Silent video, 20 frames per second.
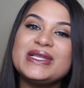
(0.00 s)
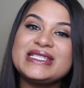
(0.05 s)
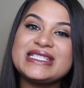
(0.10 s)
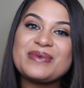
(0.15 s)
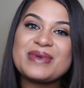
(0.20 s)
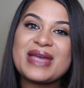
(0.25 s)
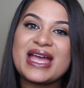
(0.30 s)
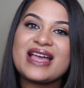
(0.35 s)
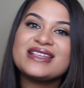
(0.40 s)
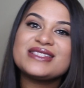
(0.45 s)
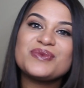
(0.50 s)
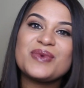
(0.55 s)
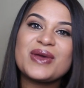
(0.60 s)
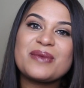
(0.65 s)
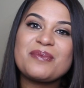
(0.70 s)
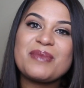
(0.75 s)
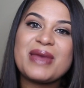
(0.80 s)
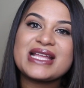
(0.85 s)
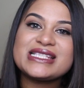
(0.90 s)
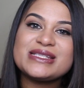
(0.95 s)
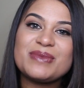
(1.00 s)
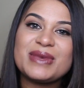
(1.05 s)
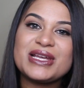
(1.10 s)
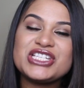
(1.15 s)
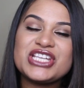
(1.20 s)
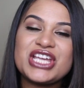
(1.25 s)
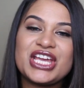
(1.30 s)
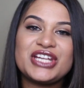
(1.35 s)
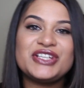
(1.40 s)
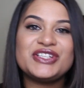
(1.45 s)
What's up guys, welcome back to my
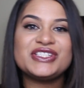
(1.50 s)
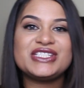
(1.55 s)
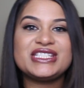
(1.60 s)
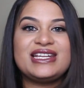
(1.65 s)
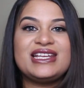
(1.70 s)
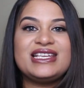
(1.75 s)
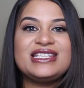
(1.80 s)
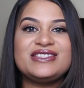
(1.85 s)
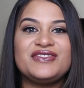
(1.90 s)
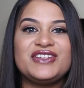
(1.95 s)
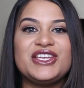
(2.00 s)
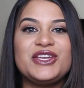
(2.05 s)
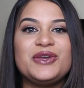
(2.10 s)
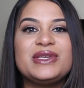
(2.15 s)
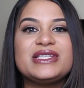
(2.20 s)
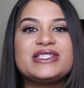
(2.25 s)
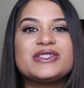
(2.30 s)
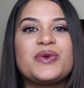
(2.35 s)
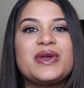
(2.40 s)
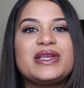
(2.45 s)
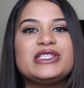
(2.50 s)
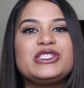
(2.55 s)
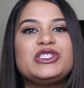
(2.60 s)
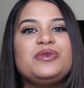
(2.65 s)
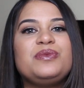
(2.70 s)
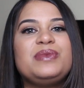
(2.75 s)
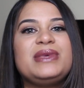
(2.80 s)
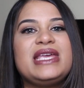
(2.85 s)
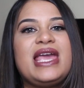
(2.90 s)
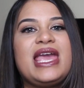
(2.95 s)
channel. Today's video is going
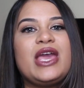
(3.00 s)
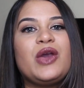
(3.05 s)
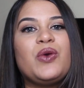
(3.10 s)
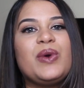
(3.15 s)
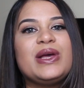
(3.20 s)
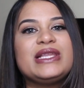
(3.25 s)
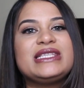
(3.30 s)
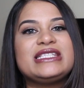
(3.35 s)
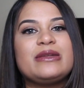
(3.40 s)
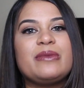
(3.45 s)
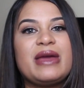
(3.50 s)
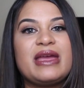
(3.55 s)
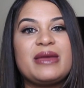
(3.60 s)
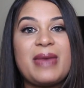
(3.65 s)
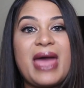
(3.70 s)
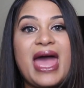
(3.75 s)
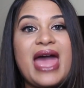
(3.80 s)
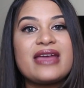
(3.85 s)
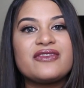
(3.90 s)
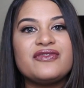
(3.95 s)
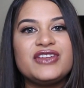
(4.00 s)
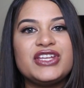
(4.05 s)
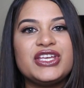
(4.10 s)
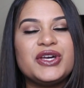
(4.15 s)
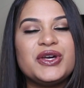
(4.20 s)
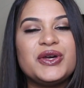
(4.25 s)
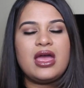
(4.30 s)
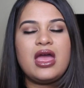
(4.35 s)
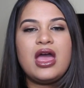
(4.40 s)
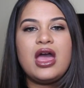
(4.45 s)
to be a what's in my bag
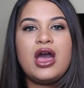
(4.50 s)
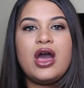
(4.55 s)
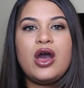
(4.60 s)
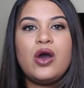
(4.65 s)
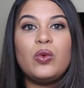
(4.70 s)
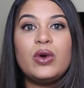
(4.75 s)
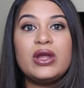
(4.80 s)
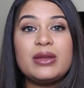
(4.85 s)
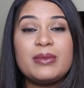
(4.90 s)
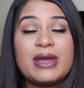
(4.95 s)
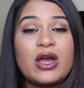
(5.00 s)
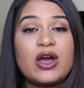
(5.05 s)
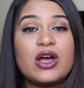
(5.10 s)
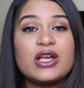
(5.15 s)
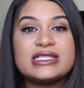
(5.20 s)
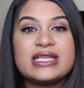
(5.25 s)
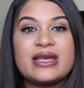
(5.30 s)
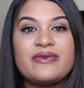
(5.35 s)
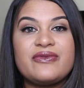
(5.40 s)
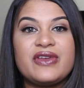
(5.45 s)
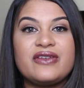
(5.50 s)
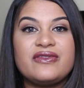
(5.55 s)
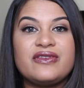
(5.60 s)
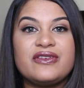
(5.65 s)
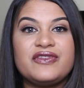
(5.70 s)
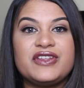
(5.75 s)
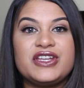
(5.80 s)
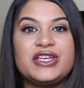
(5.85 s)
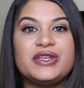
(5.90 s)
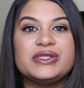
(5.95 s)
video. One of my all-time
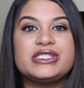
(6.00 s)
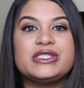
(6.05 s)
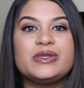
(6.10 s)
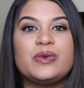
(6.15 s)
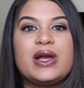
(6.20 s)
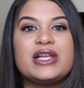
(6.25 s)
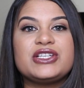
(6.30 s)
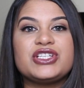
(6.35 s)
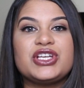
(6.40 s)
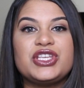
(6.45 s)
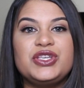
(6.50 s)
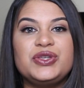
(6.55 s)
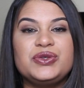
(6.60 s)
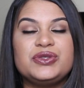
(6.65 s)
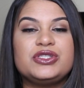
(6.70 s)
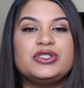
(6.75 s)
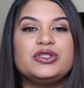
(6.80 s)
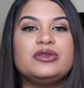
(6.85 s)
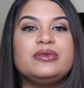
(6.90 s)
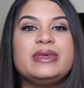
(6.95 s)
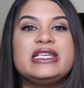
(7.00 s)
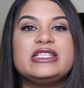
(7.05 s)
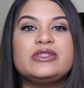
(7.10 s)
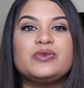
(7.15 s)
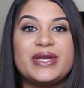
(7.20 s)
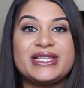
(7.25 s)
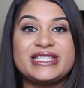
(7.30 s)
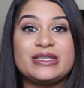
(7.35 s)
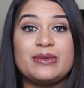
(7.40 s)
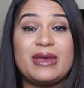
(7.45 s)
favorite videos to watch on YouTube is
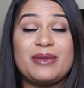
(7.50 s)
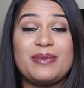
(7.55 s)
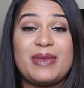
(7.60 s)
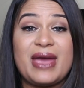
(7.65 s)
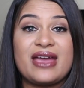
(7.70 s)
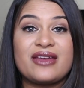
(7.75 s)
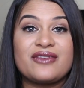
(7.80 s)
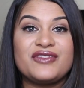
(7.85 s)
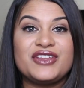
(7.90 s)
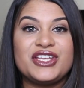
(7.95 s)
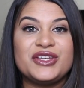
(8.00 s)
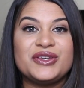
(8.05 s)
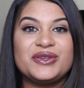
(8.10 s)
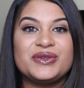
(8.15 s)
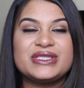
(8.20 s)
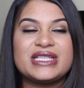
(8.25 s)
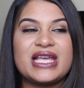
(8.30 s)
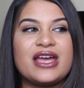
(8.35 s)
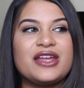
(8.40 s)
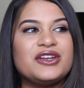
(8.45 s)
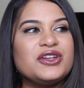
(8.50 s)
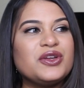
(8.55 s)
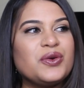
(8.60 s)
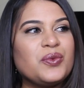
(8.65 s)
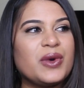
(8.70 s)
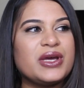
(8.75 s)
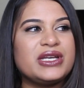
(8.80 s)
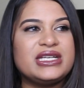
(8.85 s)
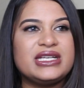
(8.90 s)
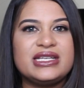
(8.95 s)
what's in my bag videos. I don't know
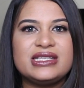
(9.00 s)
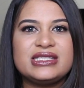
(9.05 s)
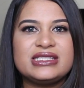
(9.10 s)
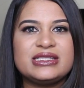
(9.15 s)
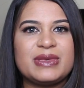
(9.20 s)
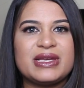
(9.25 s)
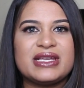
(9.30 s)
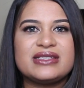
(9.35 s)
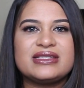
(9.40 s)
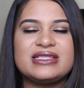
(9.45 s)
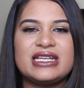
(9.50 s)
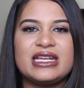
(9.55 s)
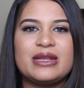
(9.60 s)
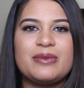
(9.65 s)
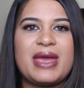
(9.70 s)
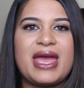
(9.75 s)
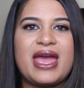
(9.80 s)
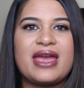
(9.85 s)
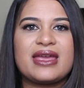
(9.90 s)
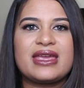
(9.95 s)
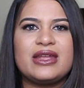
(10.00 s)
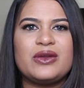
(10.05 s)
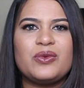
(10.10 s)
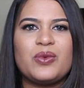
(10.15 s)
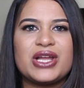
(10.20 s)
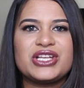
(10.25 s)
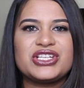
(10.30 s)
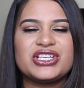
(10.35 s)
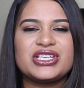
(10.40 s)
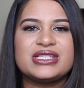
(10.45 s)
what it is about sitting back and
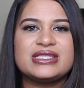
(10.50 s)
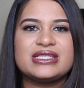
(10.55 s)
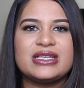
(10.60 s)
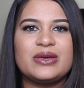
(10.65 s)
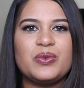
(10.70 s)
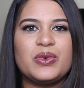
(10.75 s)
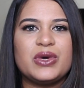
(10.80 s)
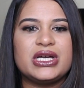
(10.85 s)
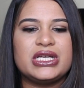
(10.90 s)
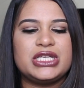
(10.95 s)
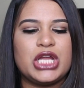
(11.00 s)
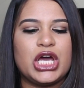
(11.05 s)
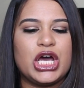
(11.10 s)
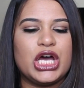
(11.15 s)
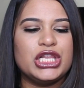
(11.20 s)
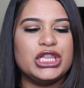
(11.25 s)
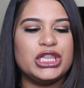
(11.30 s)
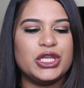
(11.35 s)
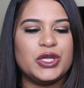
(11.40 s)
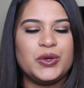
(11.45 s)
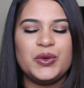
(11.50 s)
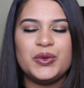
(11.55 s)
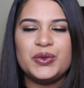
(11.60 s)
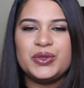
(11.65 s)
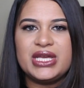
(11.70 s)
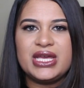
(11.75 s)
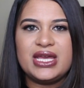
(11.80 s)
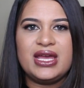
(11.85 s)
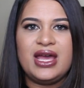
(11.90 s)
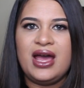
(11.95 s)
watching someone
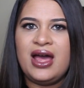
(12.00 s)
unload